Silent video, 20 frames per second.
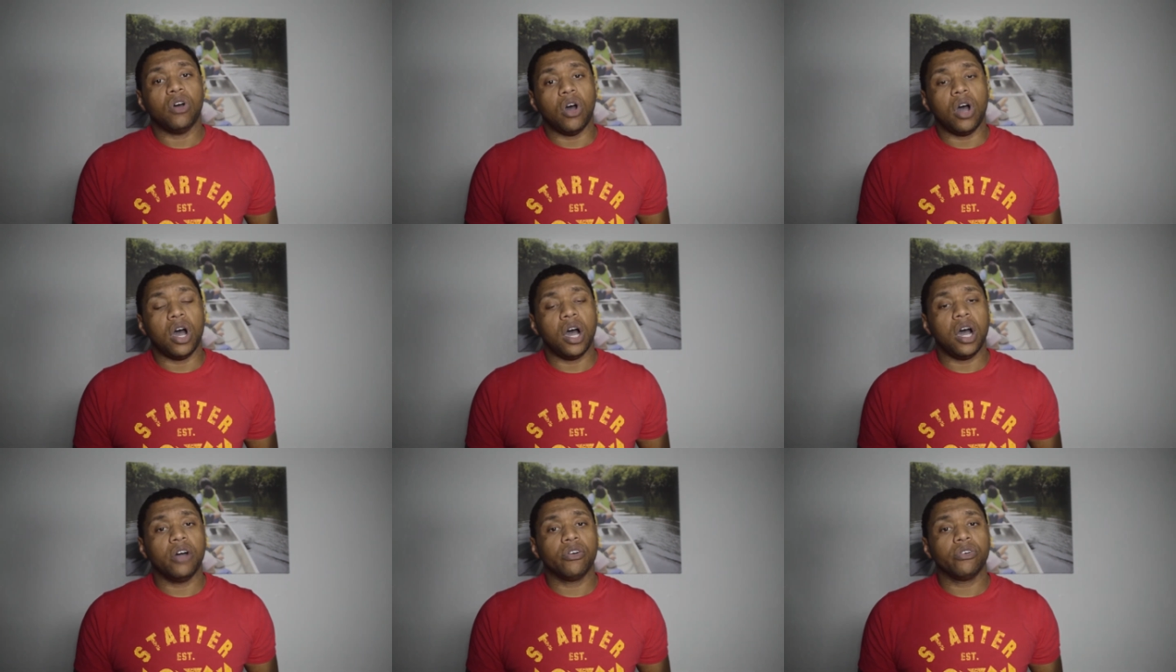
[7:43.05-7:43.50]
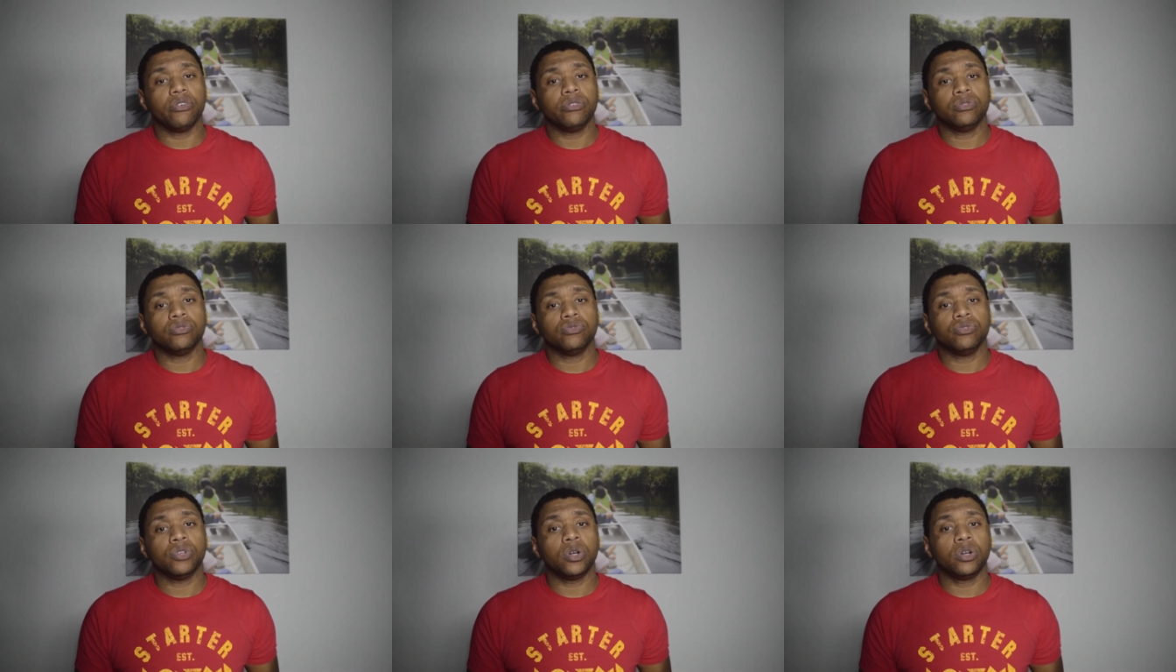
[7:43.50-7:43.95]

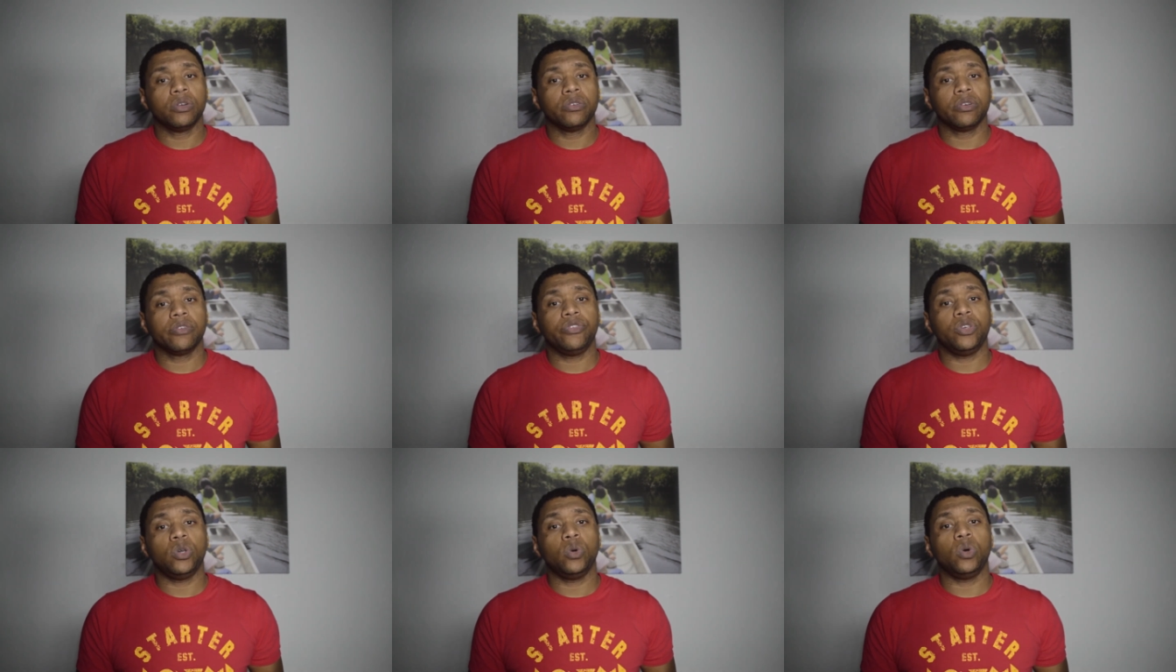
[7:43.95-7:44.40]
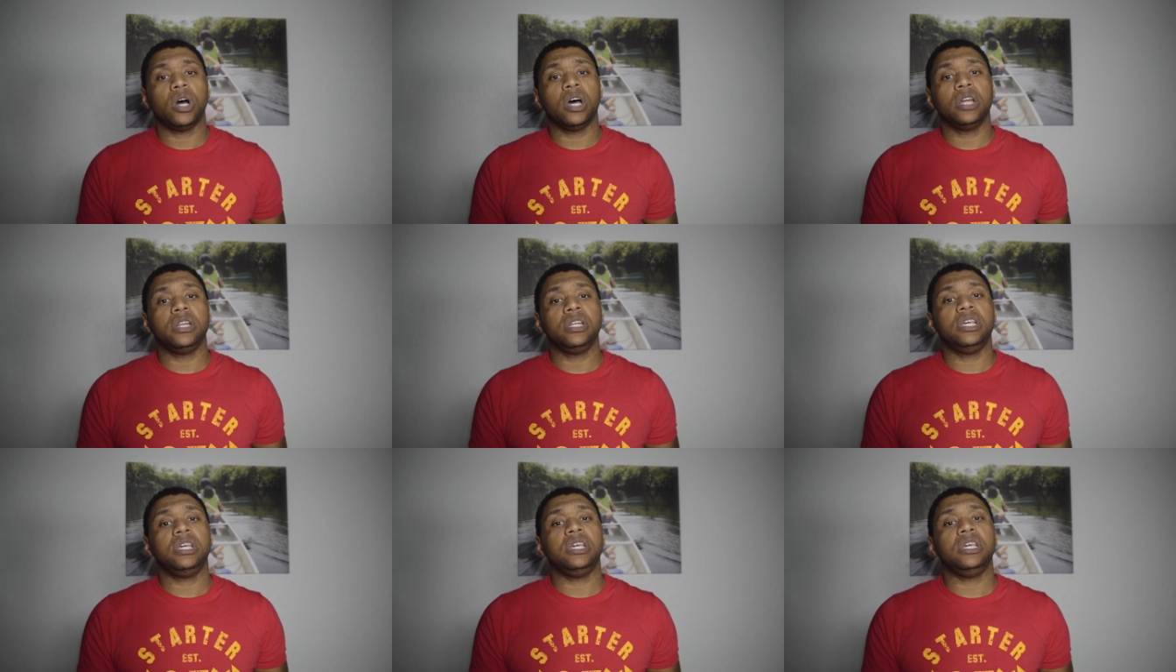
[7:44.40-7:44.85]
wrote a review
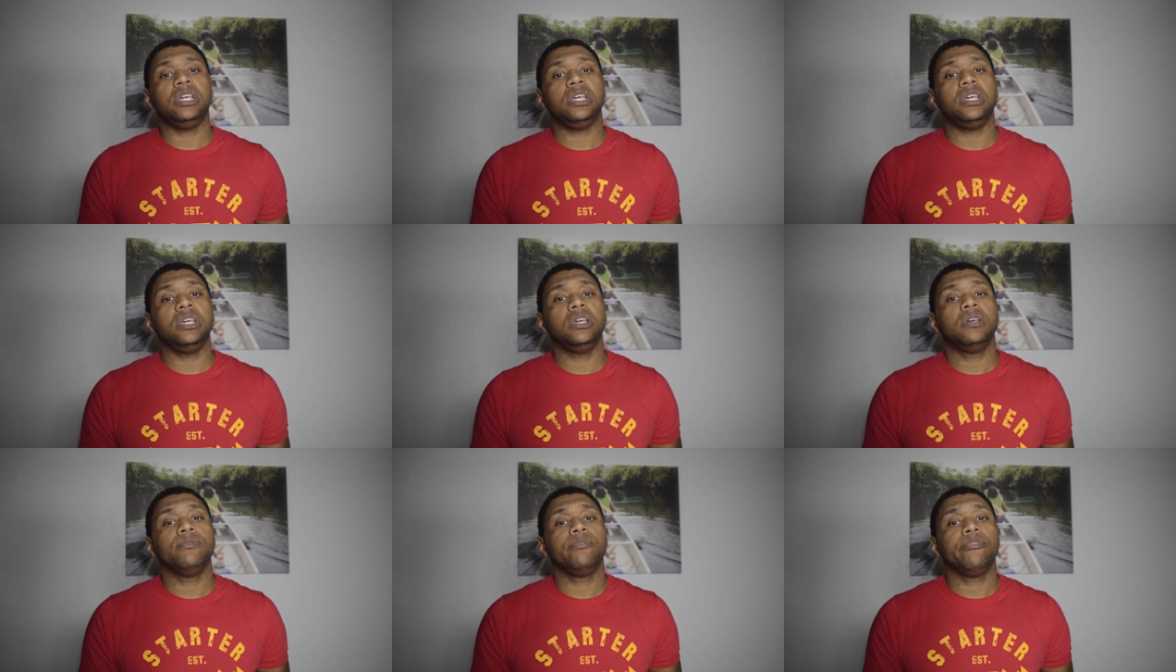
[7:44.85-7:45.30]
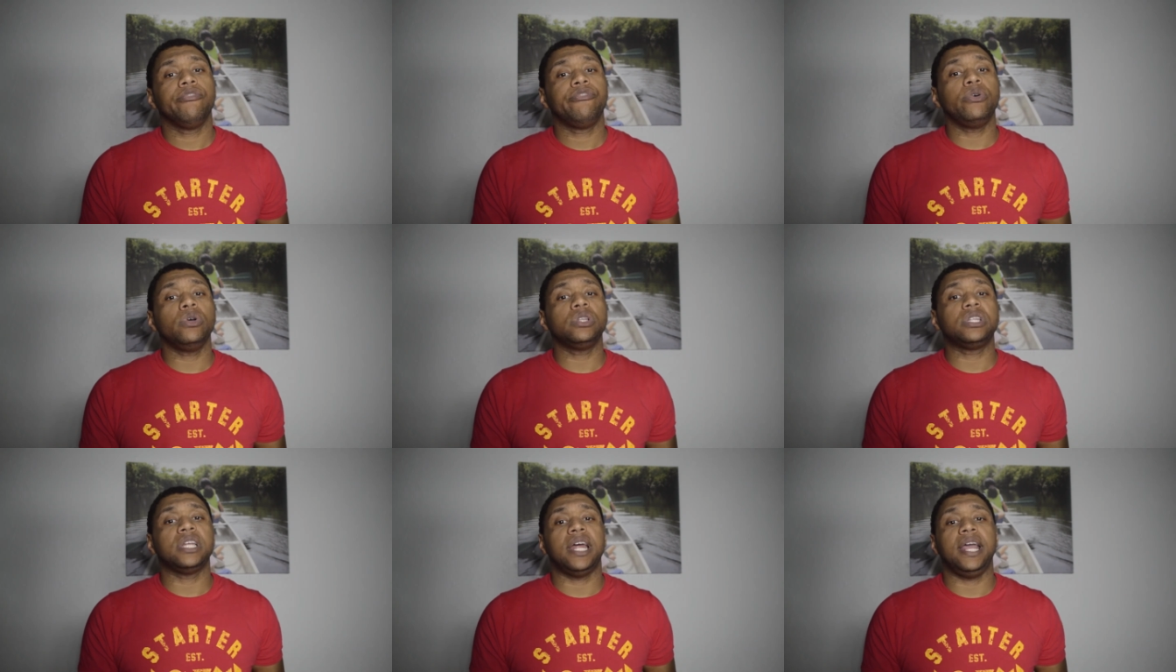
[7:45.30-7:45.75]
on the
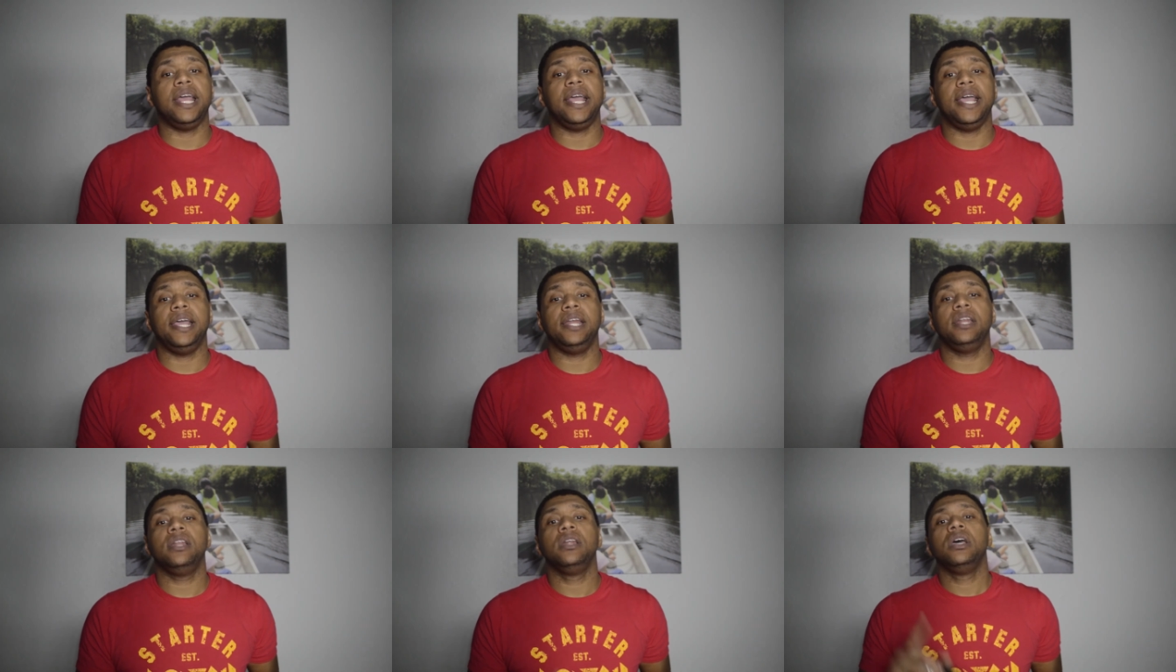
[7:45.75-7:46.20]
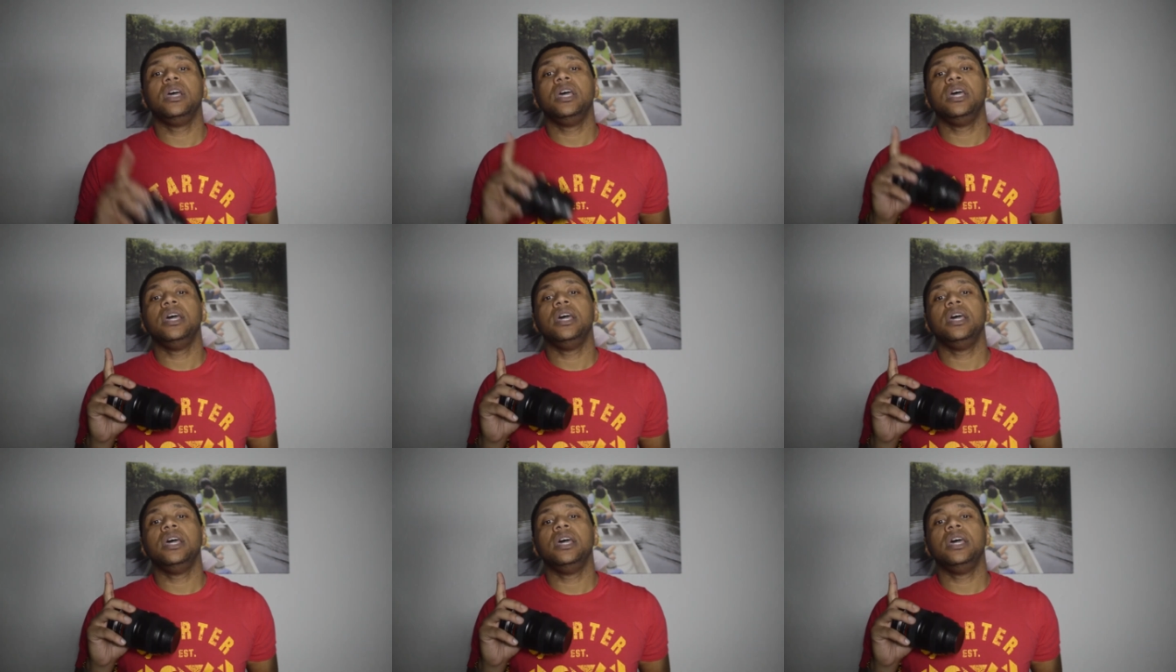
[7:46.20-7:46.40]
food that I ate.